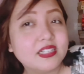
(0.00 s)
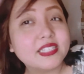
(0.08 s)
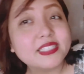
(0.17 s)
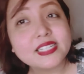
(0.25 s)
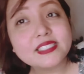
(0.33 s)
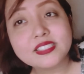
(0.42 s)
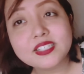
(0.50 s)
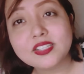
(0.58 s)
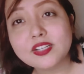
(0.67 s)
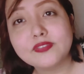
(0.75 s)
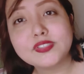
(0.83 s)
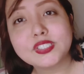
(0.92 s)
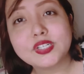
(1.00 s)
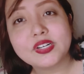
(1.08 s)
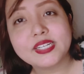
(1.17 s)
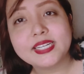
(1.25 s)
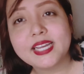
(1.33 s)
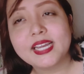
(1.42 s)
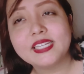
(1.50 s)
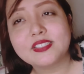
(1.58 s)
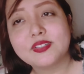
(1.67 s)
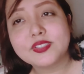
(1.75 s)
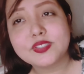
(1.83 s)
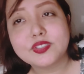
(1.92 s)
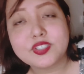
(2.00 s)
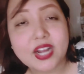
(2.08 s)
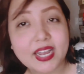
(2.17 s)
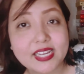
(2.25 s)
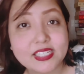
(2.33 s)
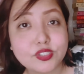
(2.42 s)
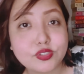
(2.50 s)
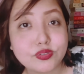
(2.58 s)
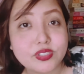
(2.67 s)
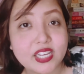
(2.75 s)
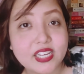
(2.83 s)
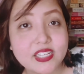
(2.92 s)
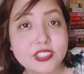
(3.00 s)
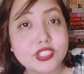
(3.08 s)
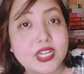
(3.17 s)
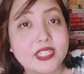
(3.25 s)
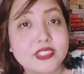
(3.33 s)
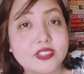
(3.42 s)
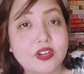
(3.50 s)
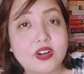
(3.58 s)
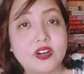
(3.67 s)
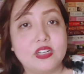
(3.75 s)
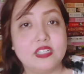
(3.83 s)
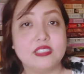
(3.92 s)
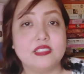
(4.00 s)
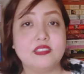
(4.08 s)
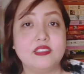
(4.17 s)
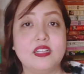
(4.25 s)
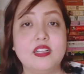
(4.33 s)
it tells their love story and also trying to take a chance on